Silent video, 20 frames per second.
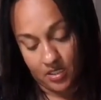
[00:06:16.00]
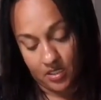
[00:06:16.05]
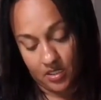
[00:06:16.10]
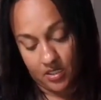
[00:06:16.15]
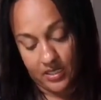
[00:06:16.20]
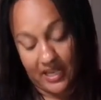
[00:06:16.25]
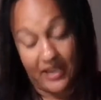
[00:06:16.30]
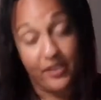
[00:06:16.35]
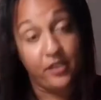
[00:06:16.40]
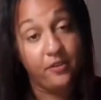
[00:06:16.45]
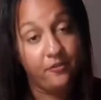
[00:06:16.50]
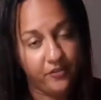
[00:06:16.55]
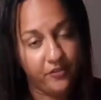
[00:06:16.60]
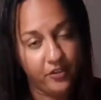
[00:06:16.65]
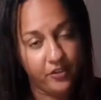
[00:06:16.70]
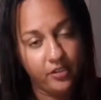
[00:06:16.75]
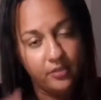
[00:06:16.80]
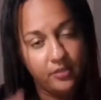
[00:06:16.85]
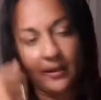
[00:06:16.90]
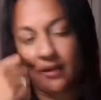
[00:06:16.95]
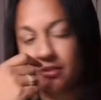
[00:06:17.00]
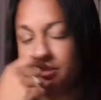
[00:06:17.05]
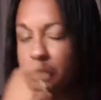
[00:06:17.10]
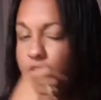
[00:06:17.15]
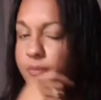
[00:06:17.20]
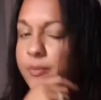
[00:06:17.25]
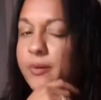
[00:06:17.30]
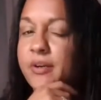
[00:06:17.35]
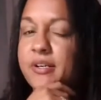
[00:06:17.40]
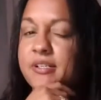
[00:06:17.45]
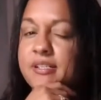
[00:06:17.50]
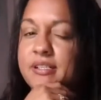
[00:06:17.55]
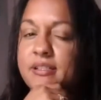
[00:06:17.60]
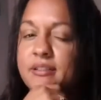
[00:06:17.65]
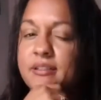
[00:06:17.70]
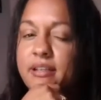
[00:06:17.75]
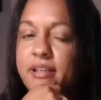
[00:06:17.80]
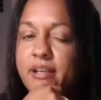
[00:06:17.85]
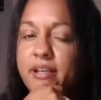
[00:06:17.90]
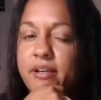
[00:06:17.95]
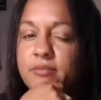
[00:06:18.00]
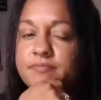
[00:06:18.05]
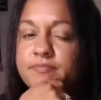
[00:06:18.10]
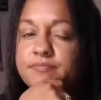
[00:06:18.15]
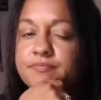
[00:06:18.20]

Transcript: How you feel about your person, Leo?